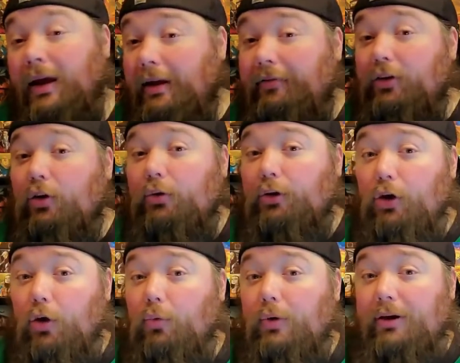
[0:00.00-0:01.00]
And if you don't
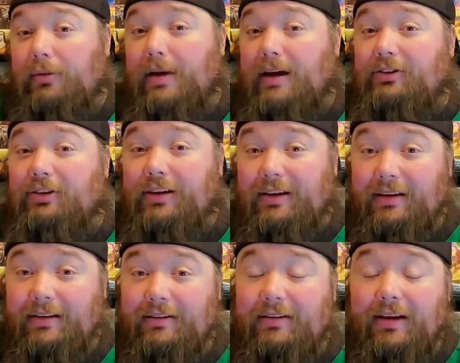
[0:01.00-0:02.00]
know what Unmatched
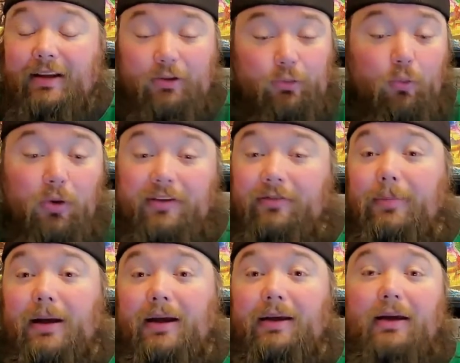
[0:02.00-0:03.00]
is, it's one of
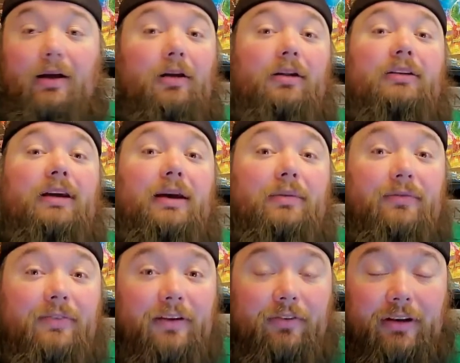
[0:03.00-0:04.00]
my all-time
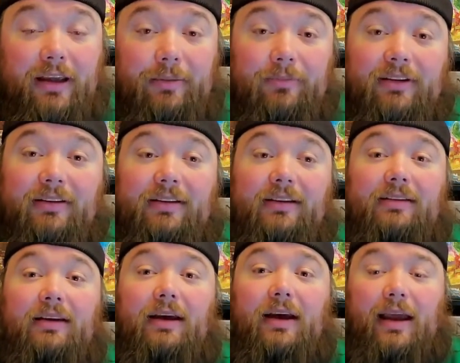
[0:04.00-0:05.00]
favorite games. This
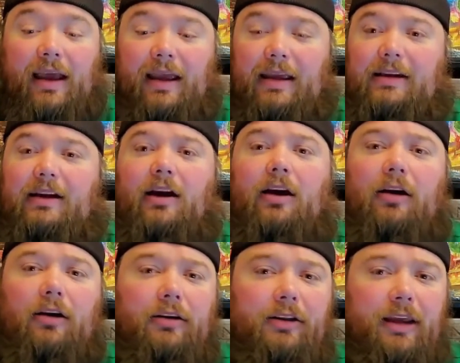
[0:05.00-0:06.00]
is a
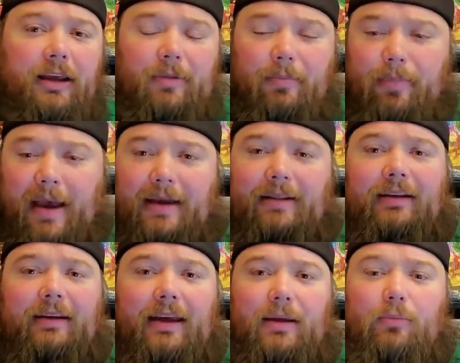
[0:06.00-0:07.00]
card game, a
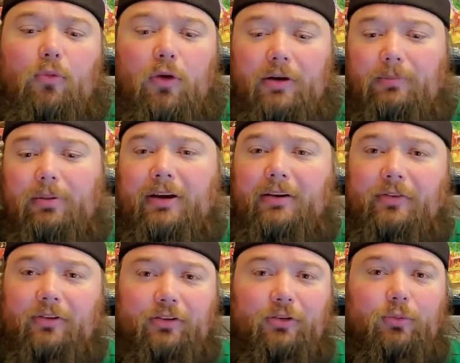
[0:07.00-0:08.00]
battling game, one player
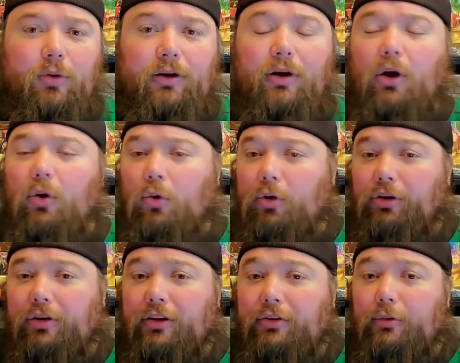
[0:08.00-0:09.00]
versus one, or you
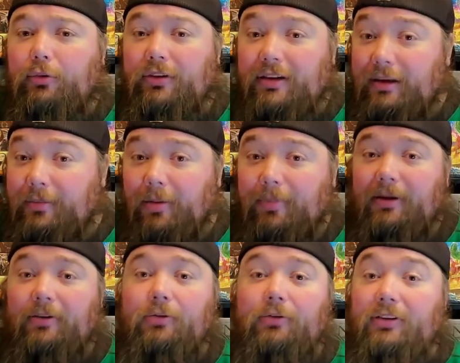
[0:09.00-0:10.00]
can do team up
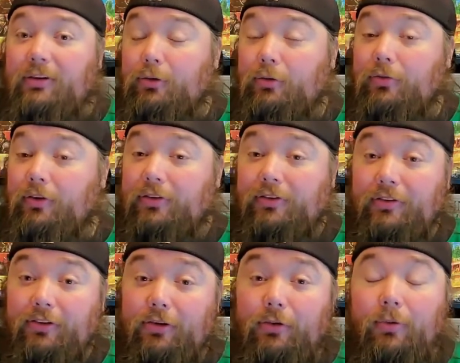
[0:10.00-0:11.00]
and do two versus
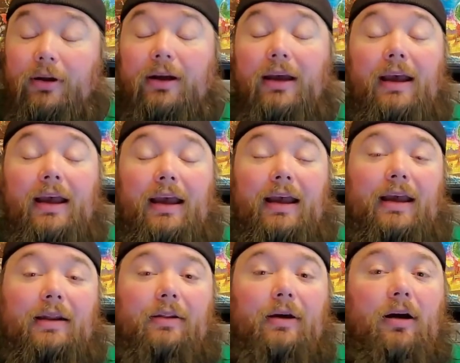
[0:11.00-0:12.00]
two.
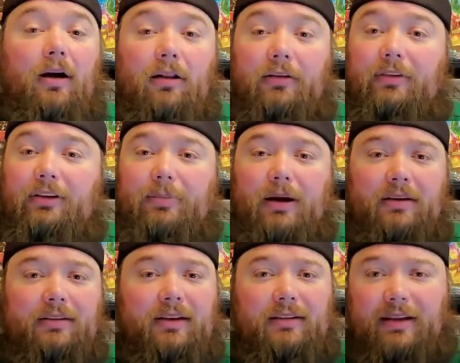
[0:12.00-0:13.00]
And all of these
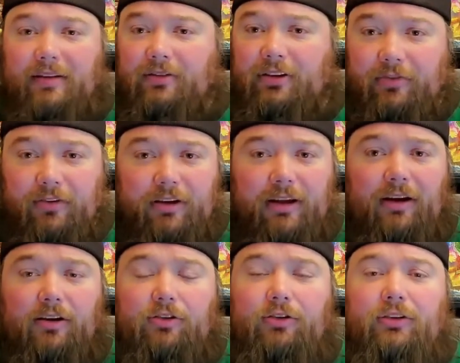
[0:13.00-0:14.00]
box sets have different
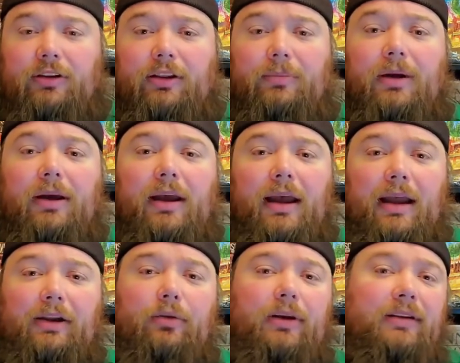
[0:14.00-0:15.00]
characters in them,
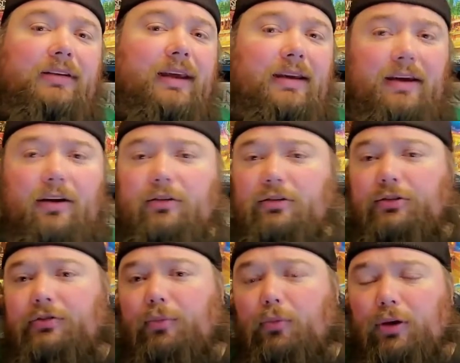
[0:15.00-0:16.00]
and you can take
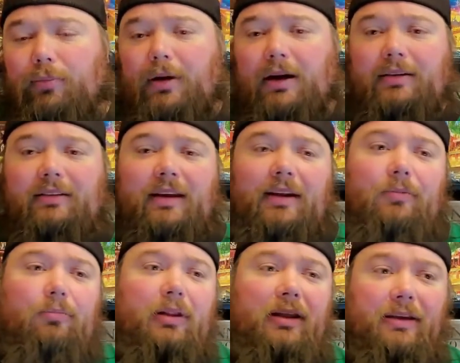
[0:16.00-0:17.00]
characters from one box set
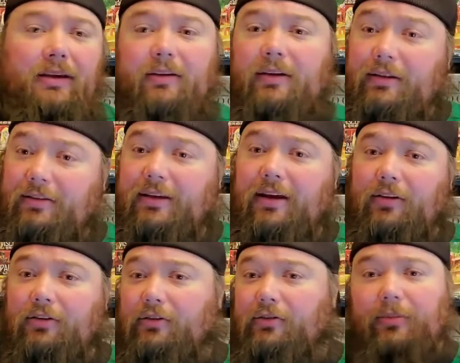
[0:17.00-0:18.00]
and play against
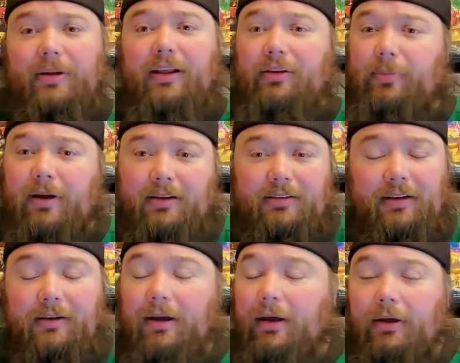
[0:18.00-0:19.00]
characters from another box
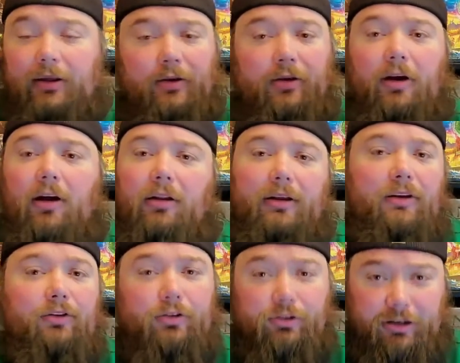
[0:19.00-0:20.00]
set. And they're all
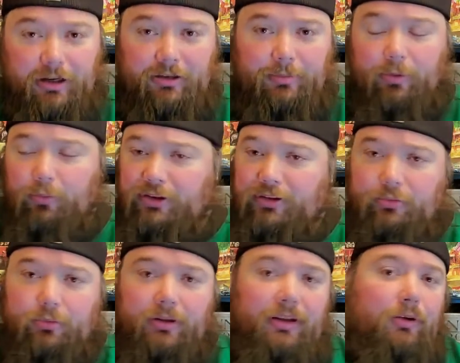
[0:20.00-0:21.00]
interchangeable, which is
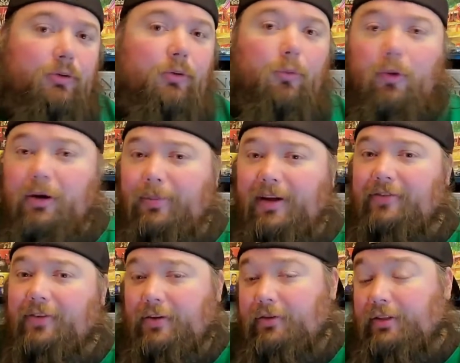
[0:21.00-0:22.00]
really cool. One of my
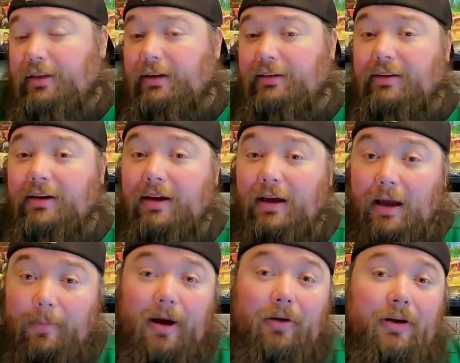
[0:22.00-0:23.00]
favorite things
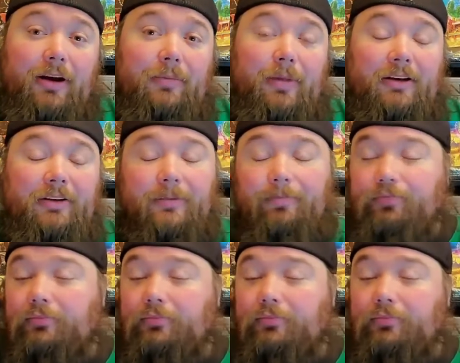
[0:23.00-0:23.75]
about Unmatched.